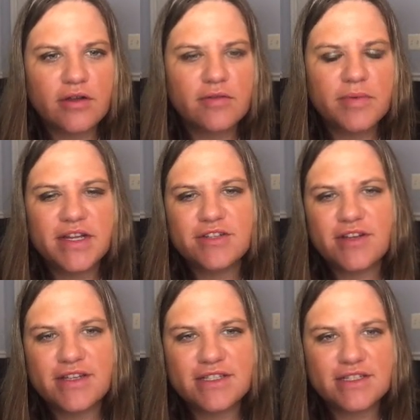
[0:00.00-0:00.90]

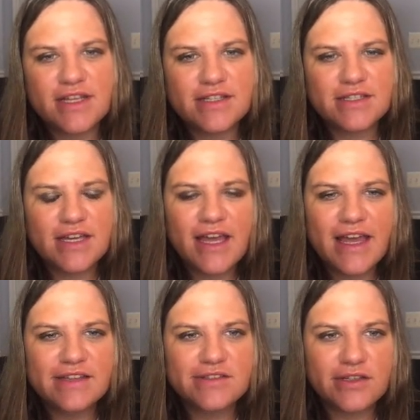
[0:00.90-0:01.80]
Penetration testing, a
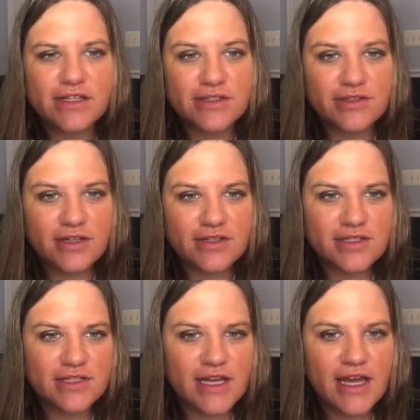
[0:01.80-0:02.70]
hands-on
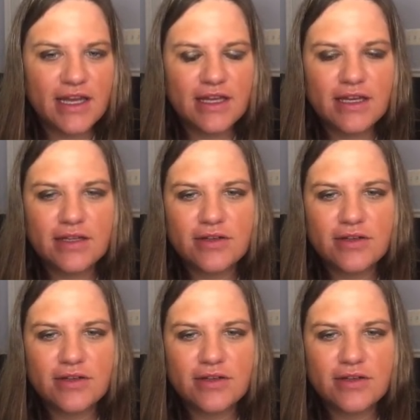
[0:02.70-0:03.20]
introduction to hacking,